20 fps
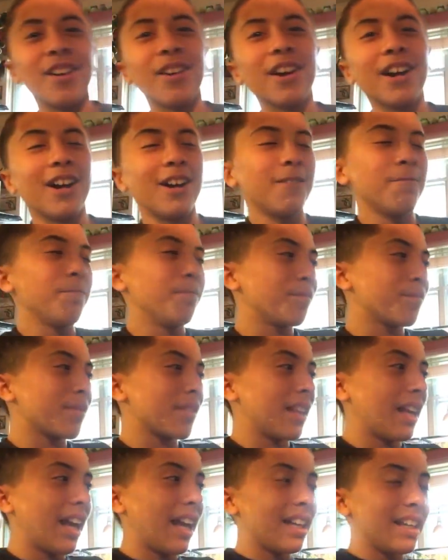no, um,
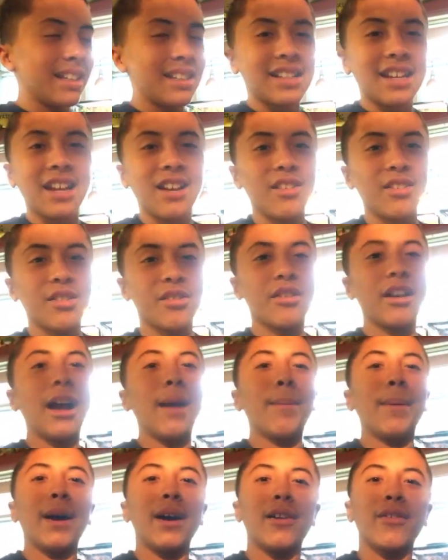and he scared the
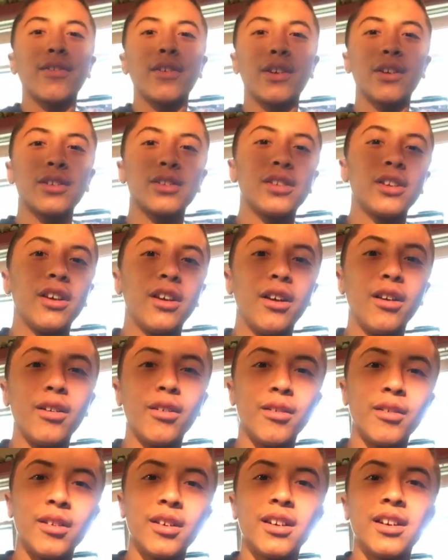crap out of her,
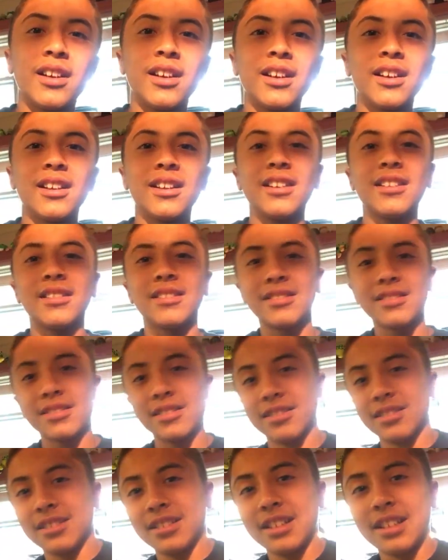so,
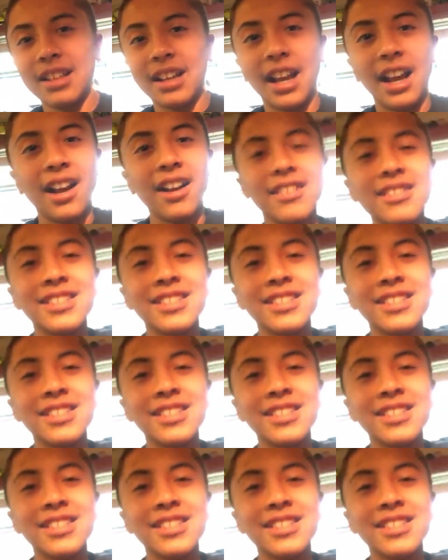yeah.